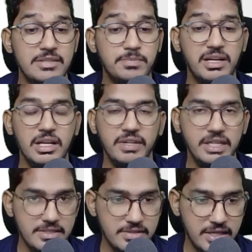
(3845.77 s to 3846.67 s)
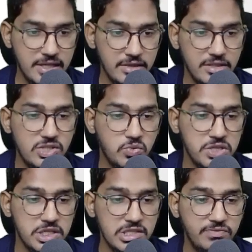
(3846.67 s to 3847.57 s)
as per relevant SA? This
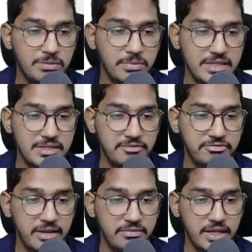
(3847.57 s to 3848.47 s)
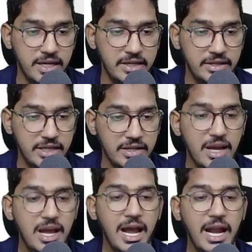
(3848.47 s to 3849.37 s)
question is from SA 510,
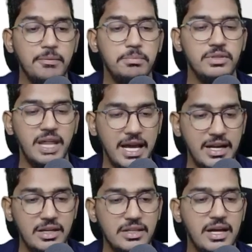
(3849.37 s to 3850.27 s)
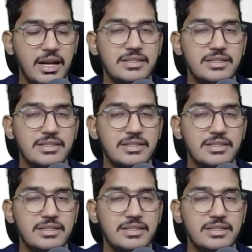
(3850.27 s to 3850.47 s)
and directly they are